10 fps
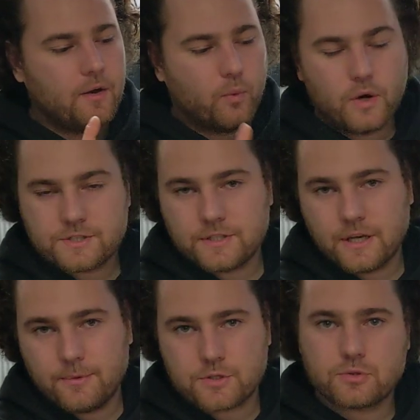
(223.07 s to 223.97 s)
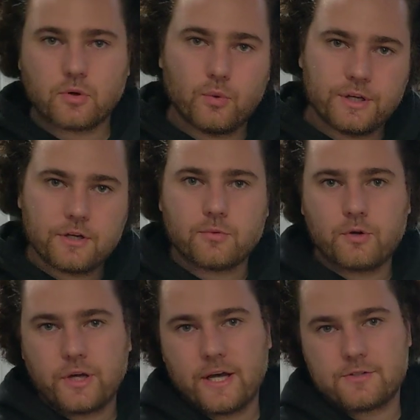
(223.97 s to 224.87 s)
What's the name of the store? What year
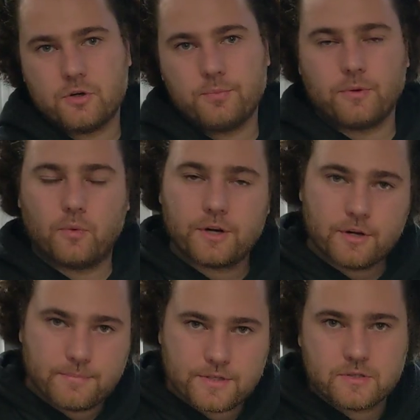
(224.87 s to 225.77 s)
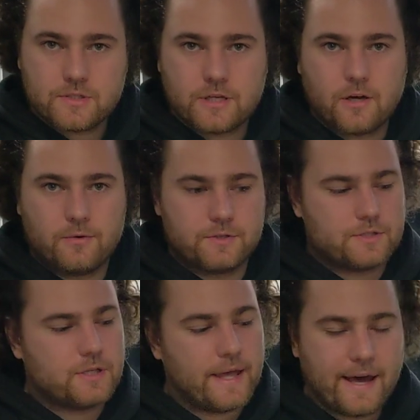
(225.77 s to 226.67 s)
were you guys open? What are your business
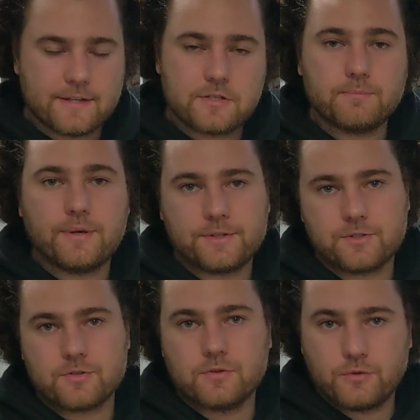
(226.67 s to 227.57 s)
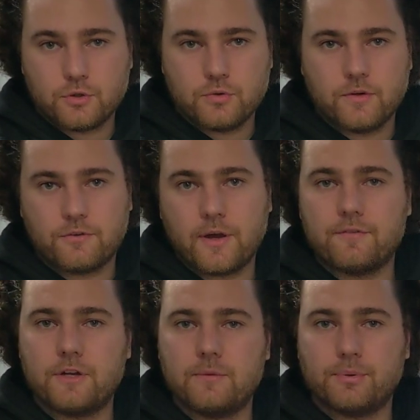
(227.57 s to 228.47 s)
hours? Add some pictures of you, if you
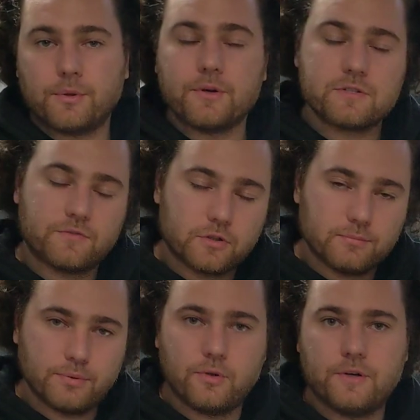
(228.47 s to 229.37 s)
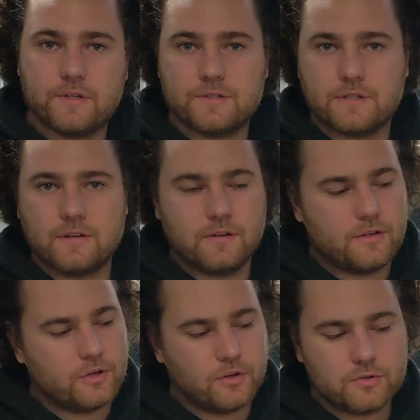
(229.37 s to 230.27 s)
have any employees, of your employees,
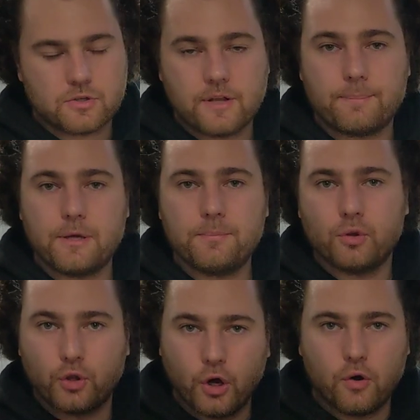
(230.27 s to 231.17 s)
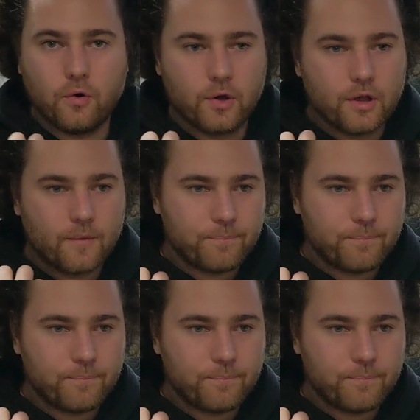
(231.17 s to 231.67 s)
so that people know